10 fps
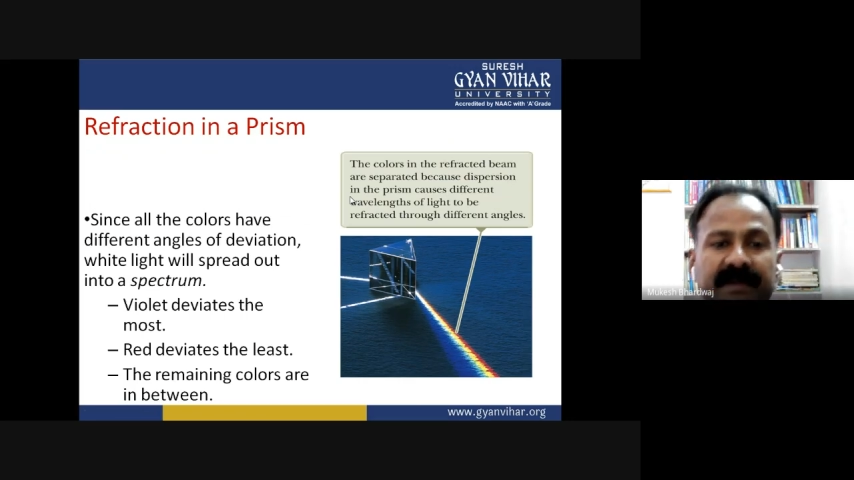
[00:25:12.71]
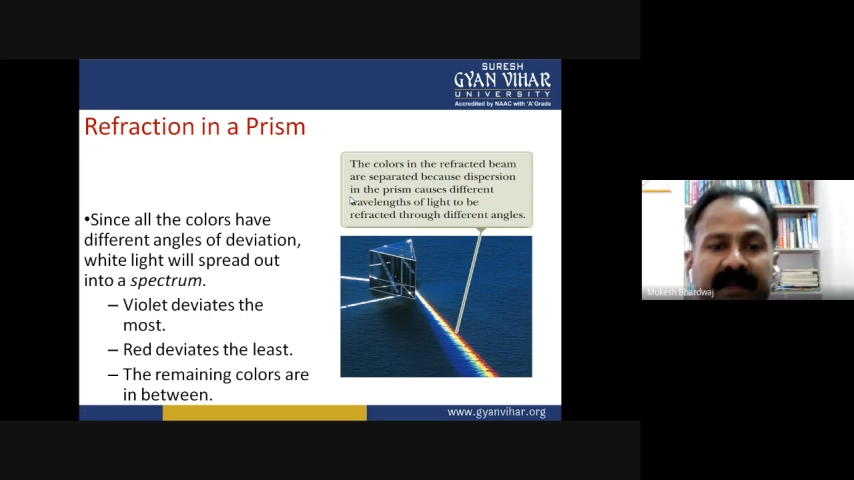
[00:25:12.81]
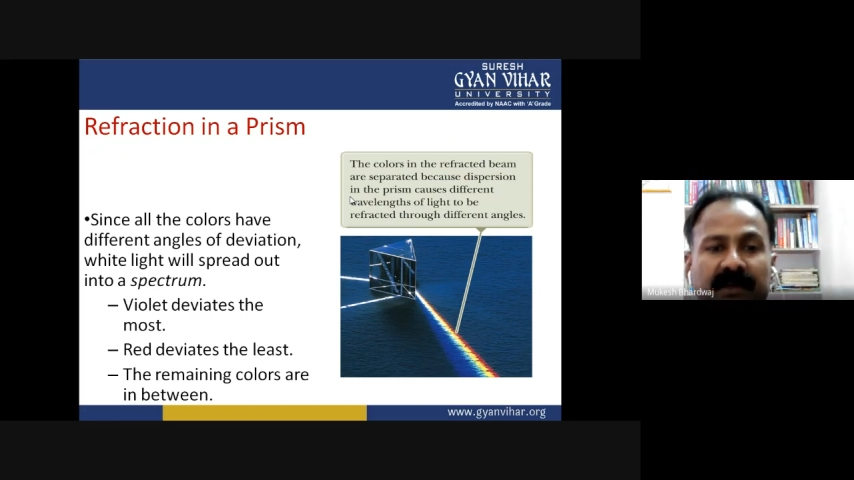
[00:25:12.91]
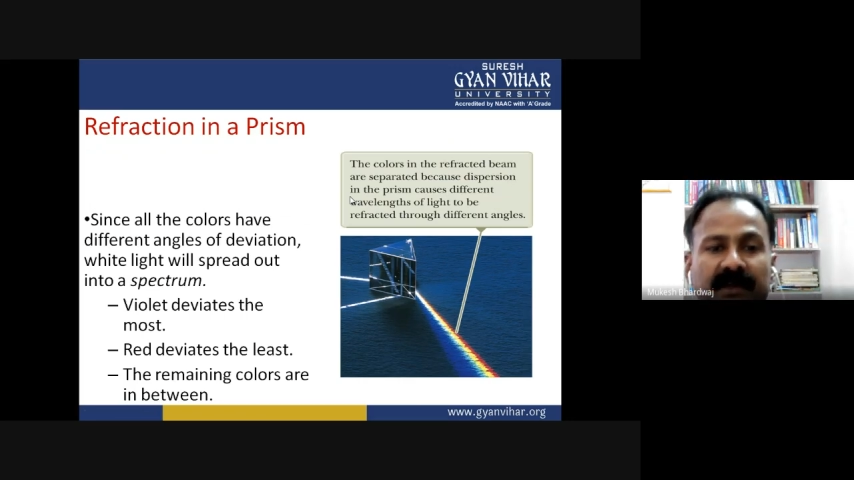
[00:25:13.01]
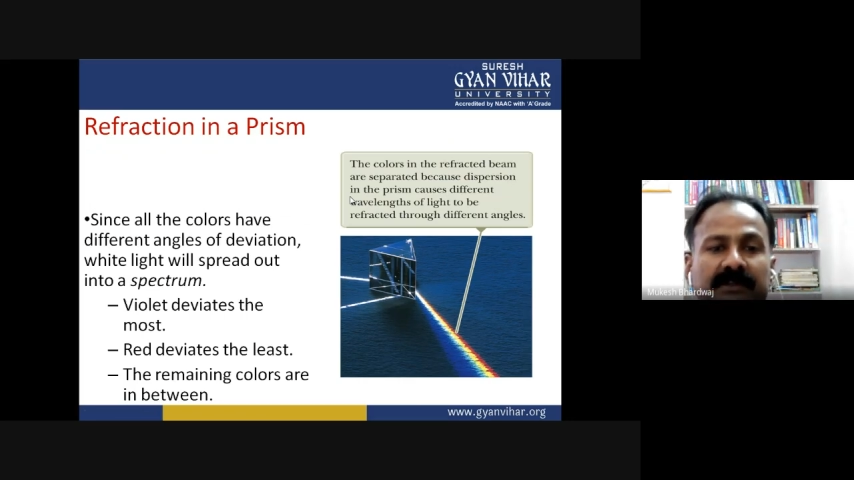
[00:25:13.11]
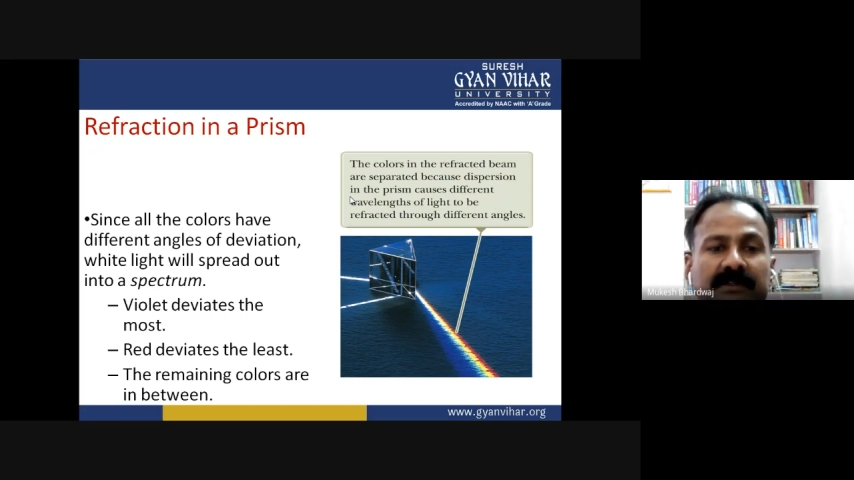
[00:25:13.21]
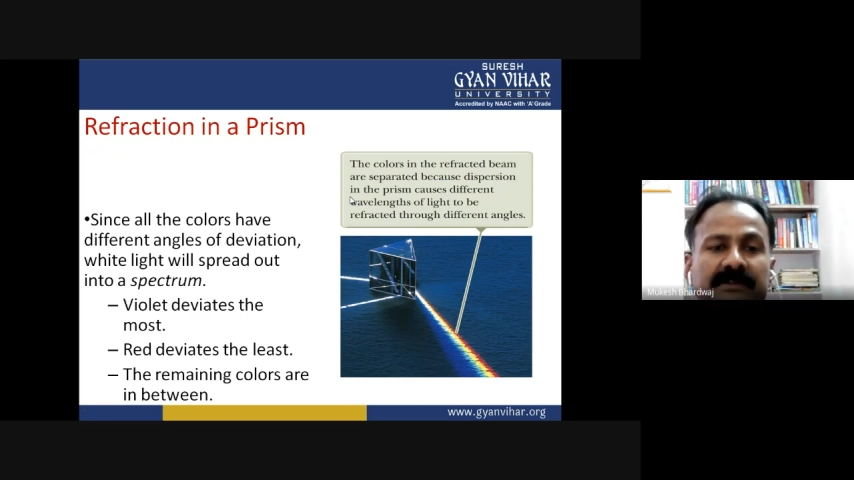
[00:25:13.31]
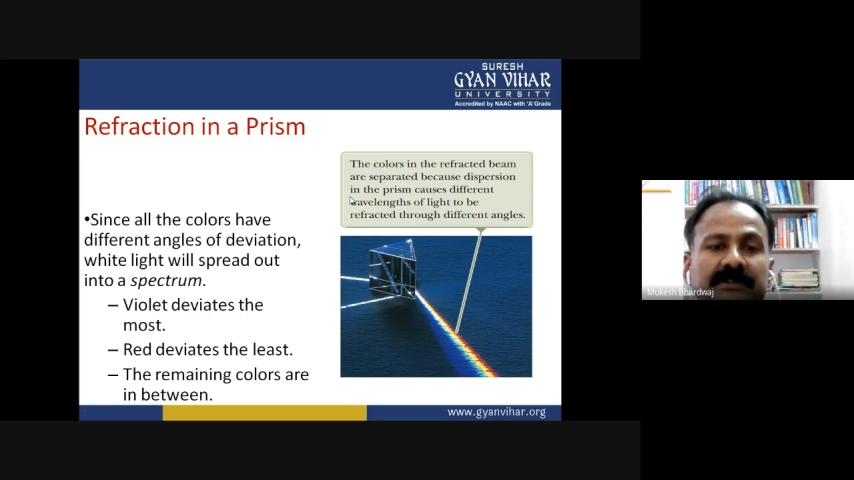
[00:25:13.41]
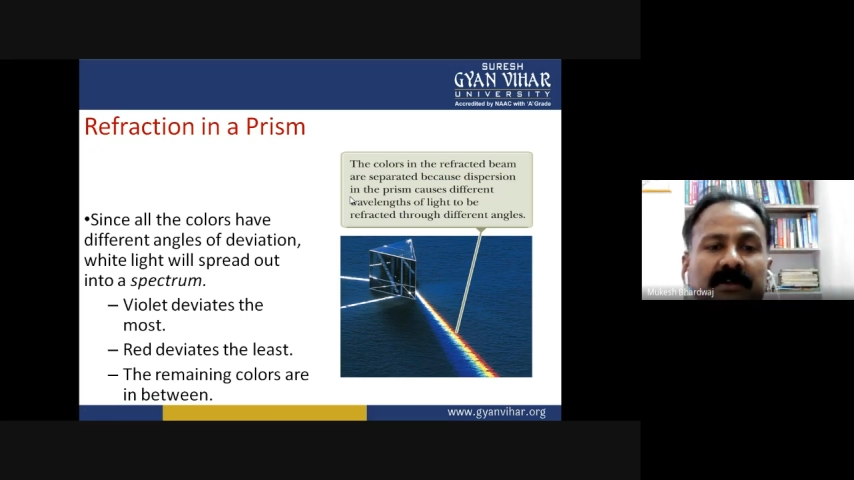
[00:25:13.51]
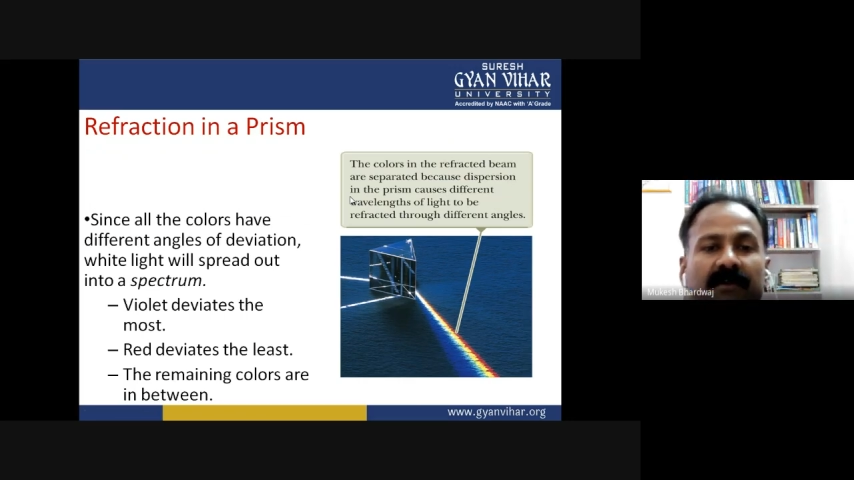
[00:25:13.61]
angles
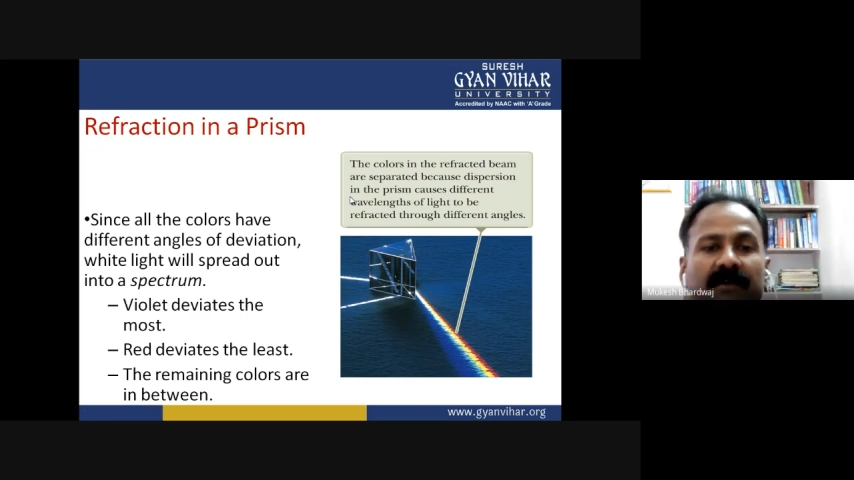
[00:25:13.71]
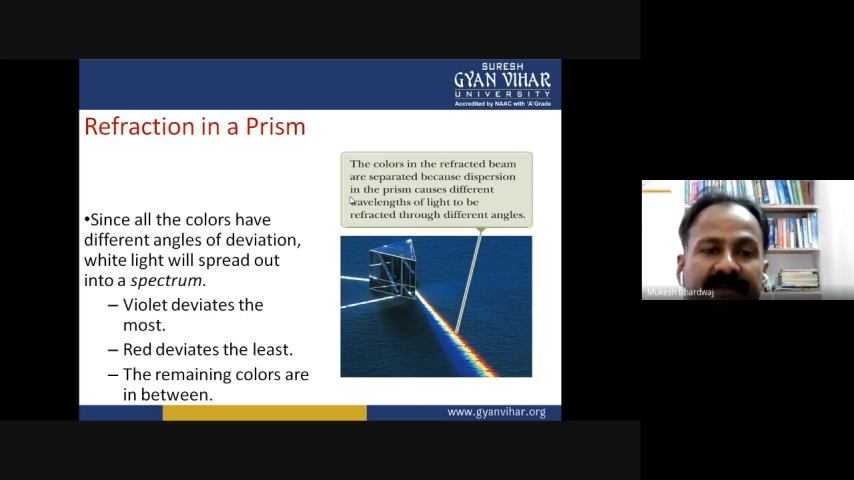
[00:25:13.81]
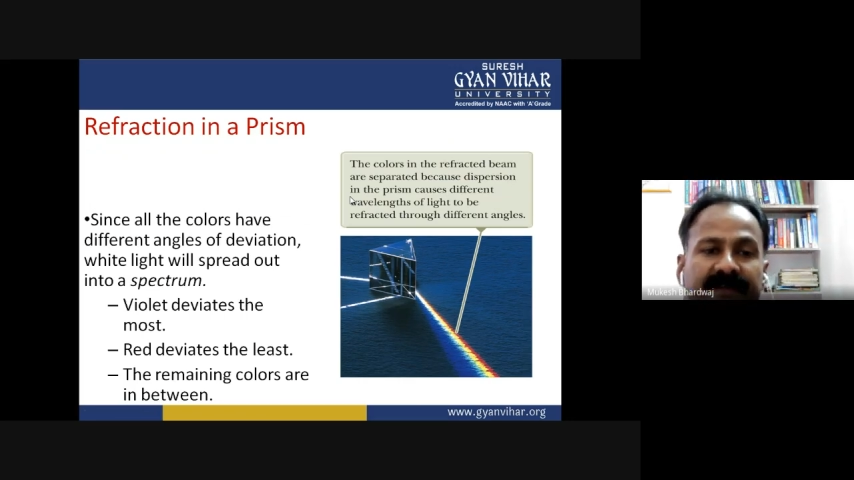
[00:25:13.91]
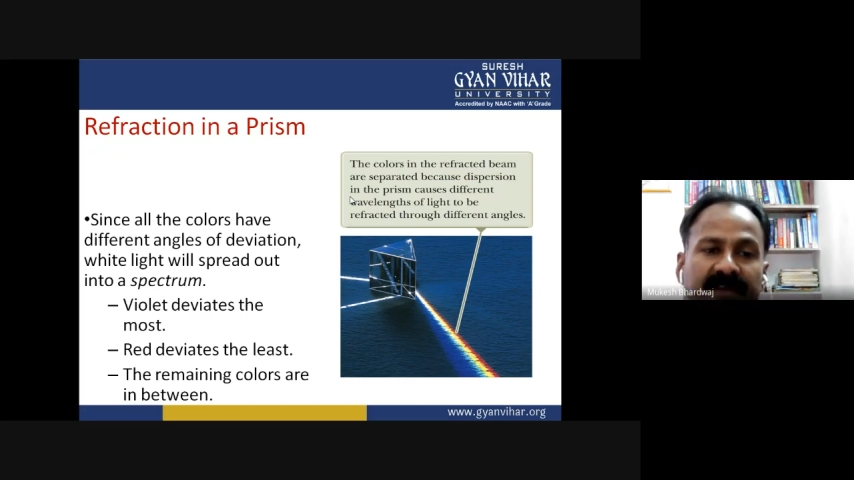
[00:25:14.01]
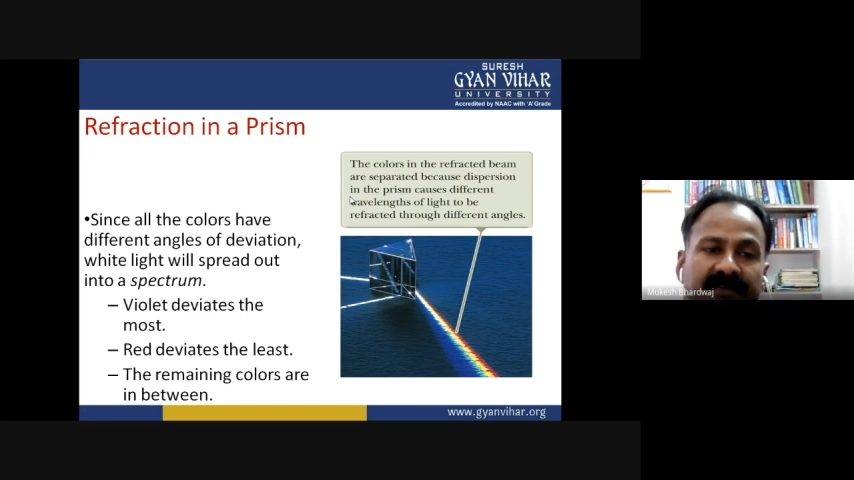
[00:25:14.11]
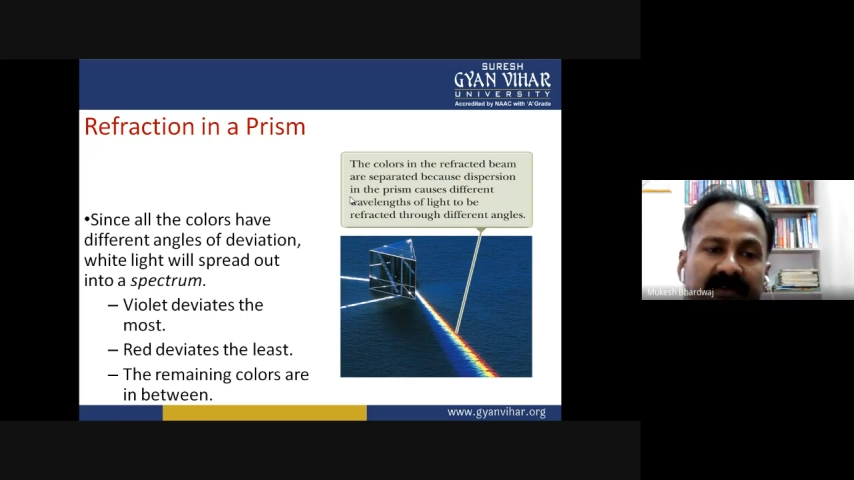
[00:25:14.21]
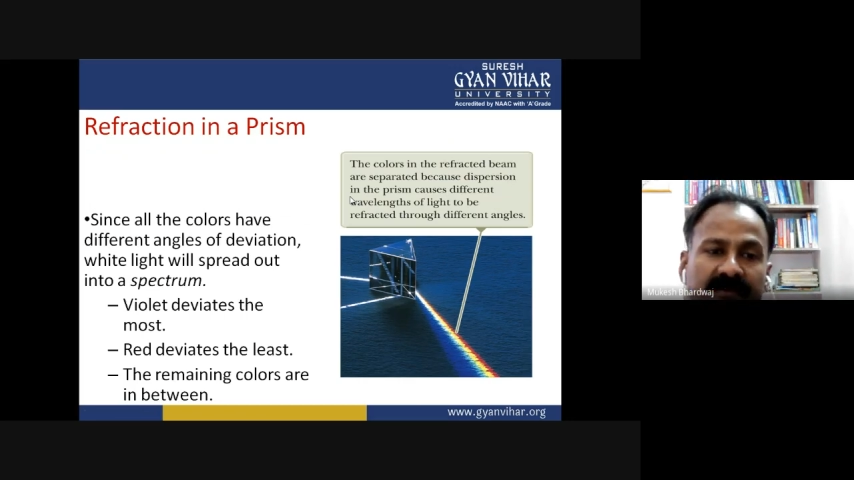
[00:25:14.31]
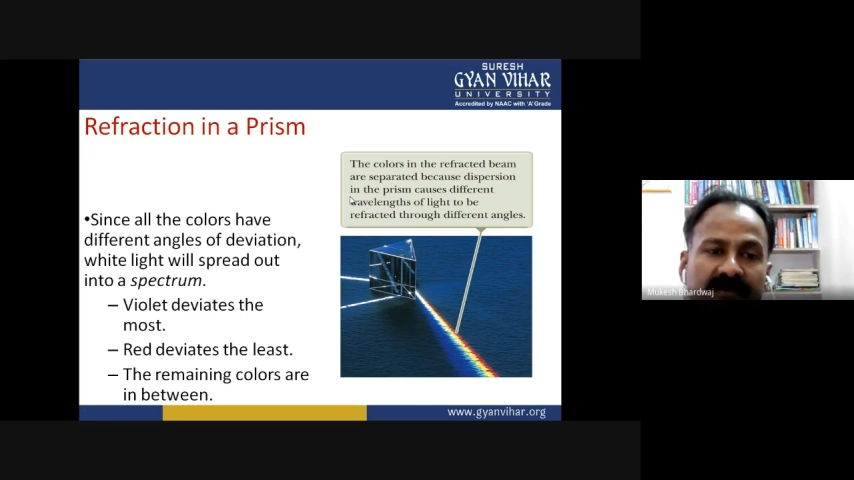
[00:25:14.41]
of deviation,